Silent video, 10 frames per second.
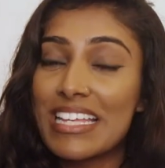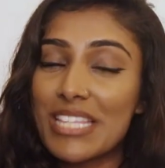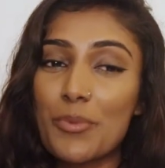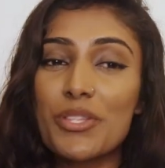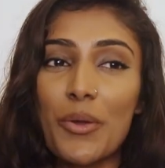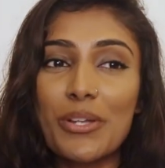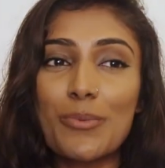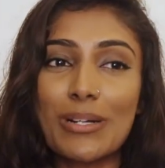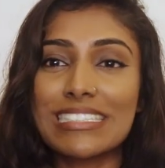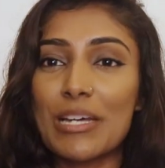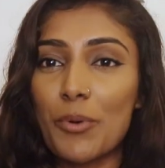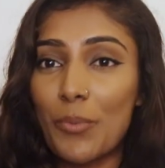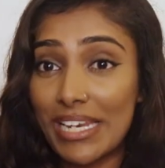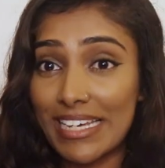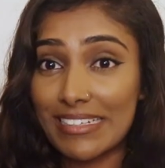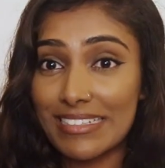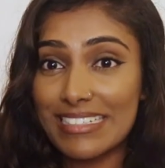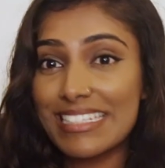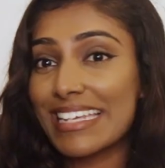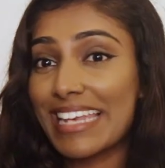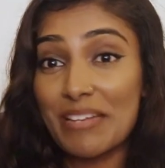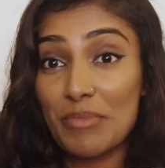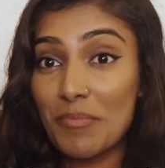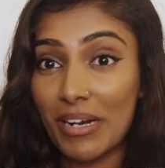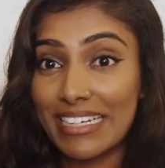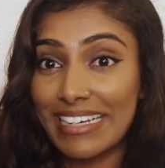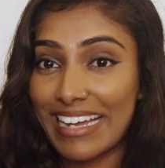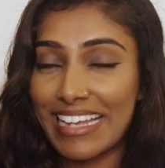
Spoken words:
They were the only ones that were willing to lend me money.